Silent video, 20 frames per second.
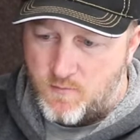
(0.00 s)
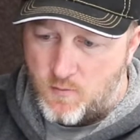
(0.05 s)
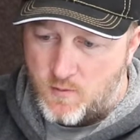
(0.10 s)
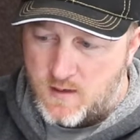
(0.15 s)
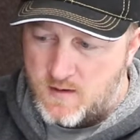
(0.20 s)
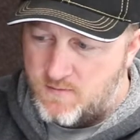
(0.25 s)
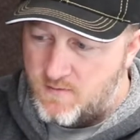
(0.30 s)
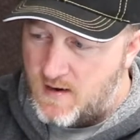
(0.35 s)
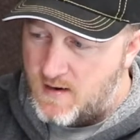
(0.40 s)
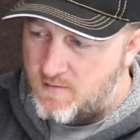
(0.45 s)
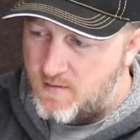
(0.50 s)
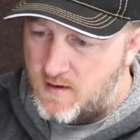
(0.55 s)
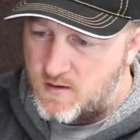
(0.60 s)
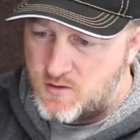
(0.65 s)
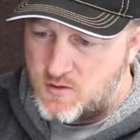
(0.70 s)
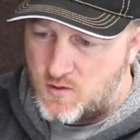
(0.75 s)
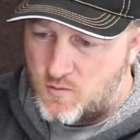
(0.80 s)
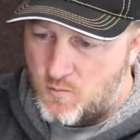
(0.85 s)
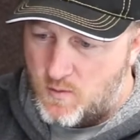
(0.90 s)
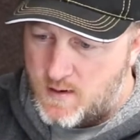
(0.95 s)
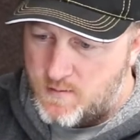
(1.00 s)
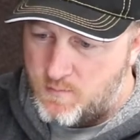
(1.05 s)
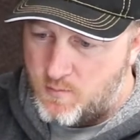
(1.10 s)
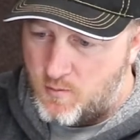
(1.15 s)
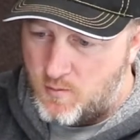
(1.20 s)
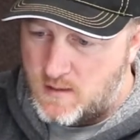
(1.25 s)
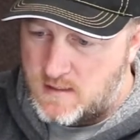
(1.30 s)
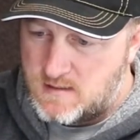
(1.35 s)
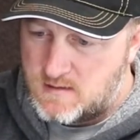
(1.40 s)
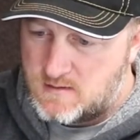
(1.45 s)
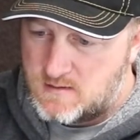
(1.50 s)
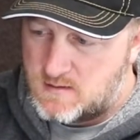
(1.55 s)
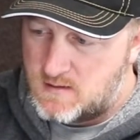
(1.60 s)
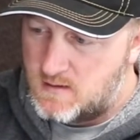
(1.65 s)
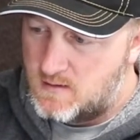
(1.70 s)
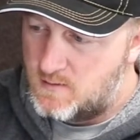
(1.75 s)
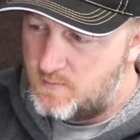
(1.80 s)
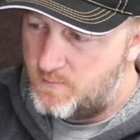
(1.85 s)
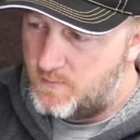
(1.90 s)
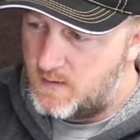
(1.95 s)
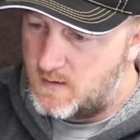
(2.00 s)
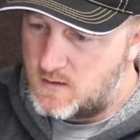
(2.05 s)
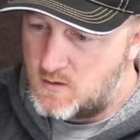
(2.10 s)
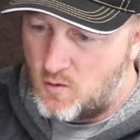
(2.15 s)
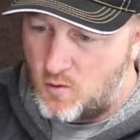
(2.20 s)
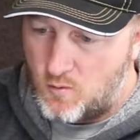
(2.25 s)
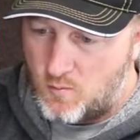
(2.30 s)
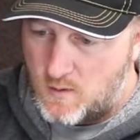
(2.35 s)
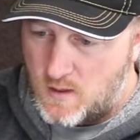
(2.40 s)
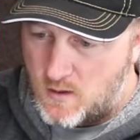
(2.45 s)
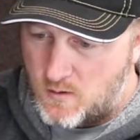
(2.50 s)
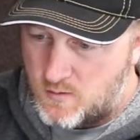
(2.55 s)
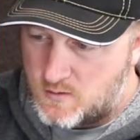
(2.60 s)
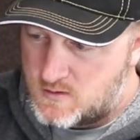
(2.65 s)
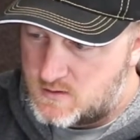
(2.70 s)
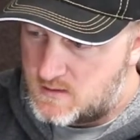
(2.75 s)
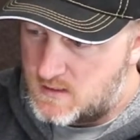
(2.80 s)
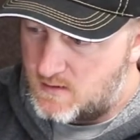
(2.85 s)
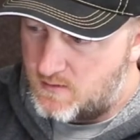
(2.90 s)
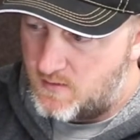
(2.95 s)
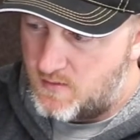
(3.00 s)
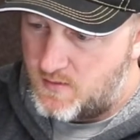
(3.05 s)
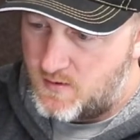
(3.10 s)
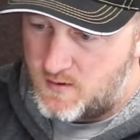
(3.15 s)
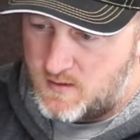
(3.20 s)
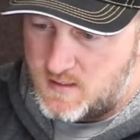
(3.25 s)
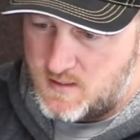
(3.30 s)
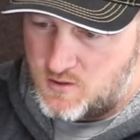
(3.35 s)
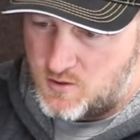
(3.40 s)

4,500 waypoints, no routes, and 30